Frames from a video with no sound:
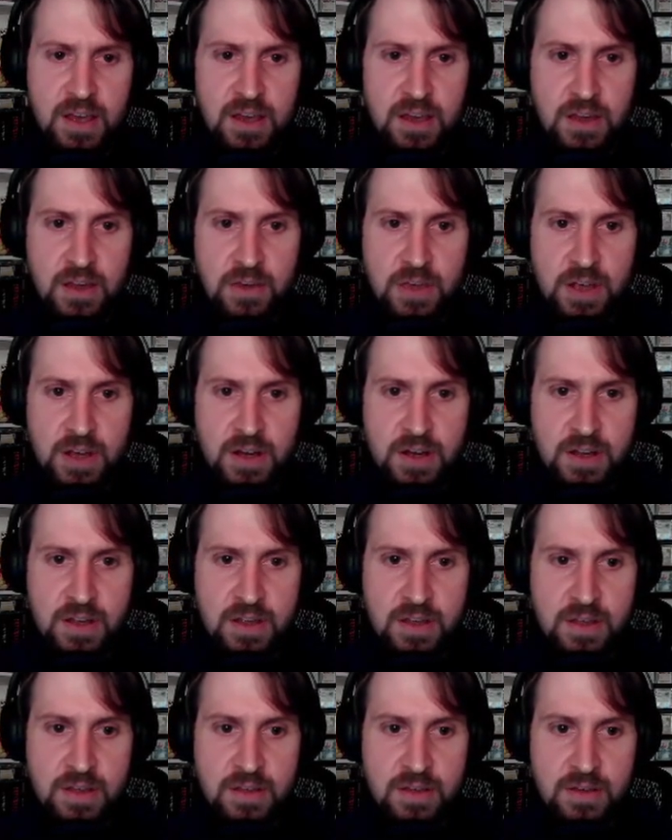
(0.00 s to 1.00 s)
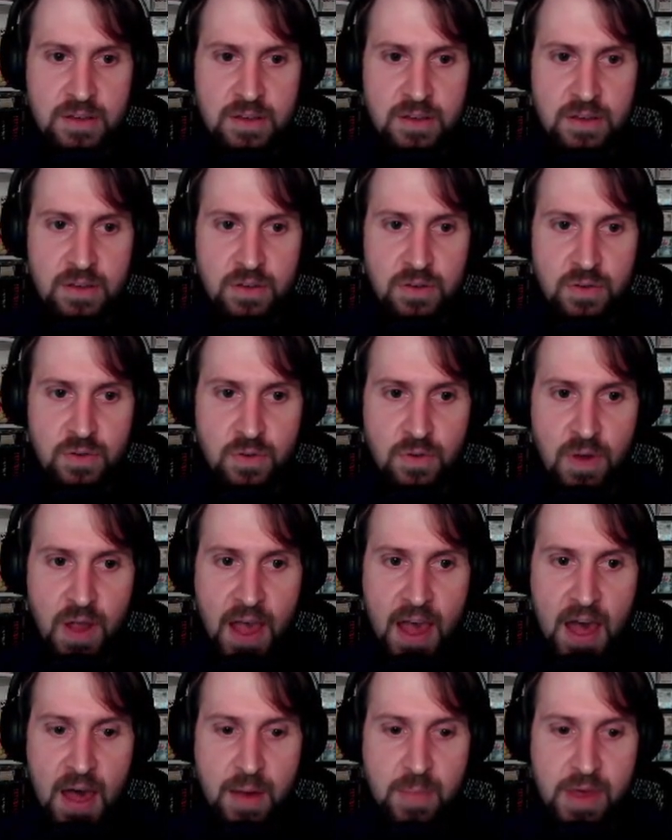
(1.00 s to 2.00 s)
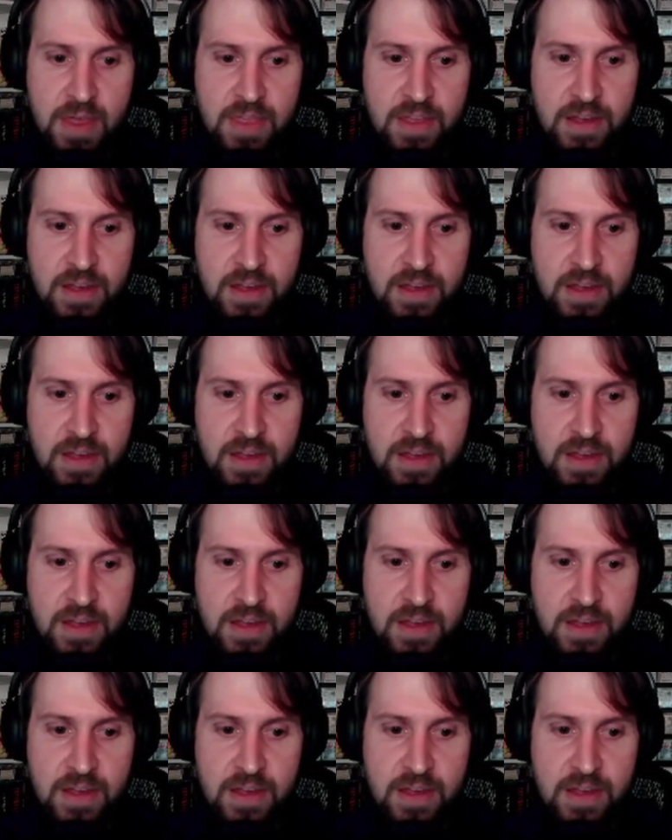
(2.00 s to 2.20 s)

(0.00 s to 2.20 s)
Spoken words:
Go here. Grab the